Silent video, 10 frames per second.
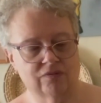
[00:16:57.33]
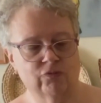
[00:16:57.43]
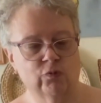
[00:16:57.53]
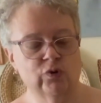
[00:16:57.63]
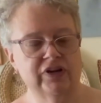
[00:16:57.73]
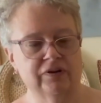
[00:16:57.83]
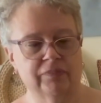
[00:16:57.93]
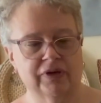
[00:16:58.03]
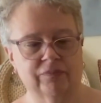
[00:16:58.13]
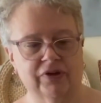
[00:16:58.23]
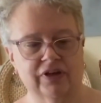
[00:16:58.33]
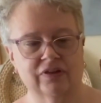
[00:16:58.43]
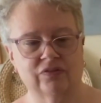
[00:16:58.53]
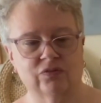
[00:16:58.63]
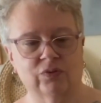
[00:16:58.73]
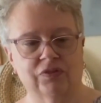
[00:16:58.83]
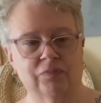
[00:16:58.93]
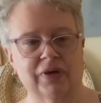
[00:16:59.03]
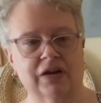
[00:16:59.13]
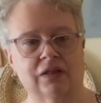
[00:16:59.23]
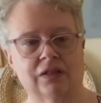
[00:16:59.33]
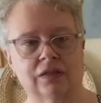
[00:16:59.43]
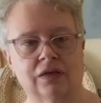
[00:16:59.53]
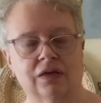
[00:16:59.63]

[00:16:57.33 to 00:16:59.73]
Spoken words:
wooden pumpkins with metal.